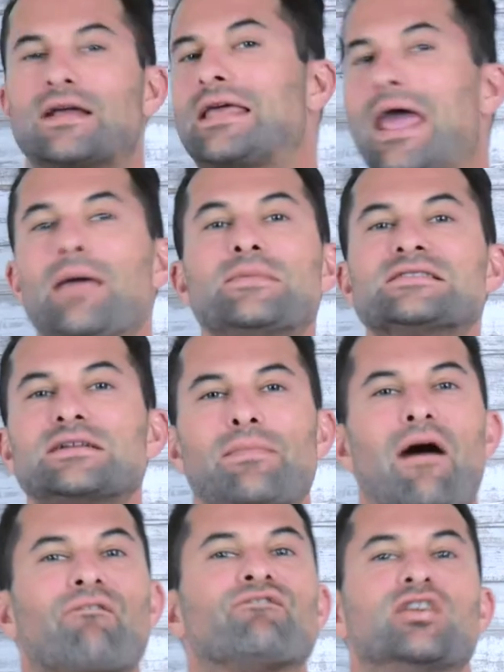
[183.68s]
The game isn't
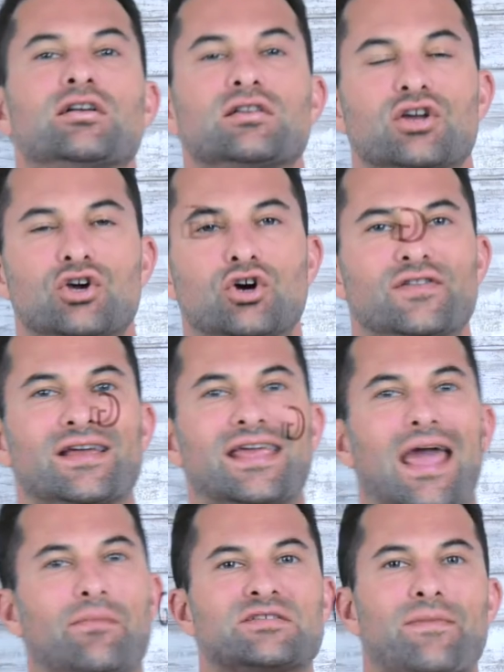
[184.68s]
about feeling good. The
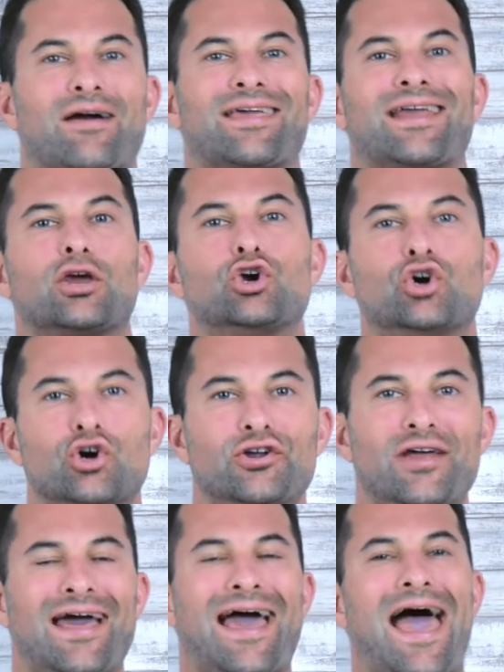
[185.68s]
game is about getting
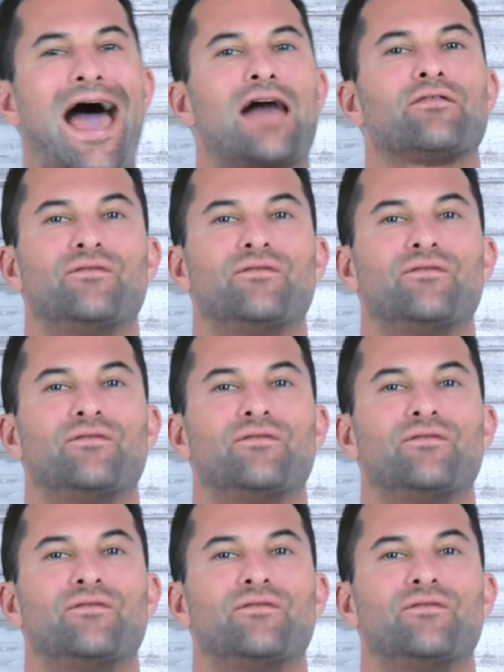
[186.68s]
good at